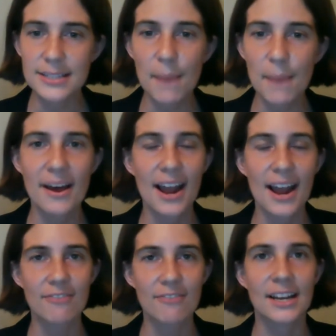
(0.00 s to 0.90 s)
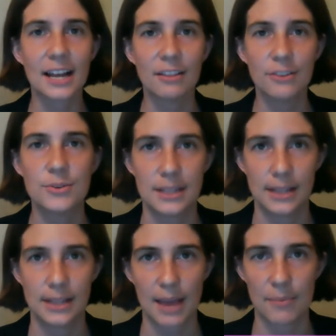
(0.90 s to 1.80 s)
but I find I lose the
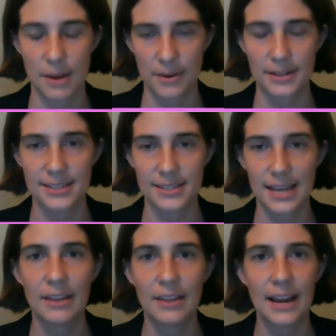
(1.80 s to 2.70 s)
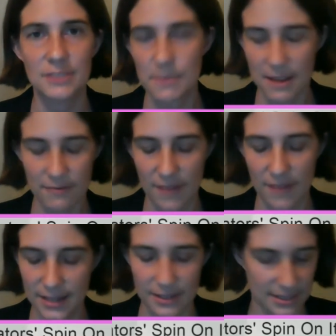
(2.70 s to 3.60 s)
library books, and then I have to pay
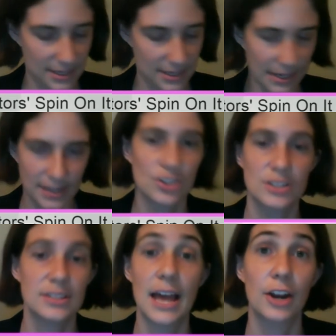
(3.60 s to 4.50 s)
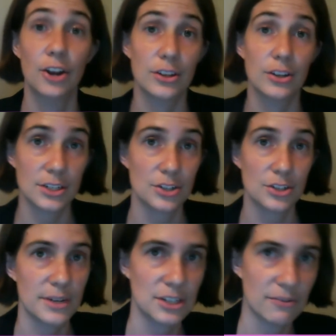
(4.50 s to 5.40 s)
fines, and then it's just not a good
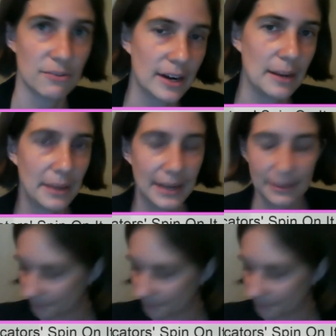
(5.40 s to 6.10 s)
situation for anybody.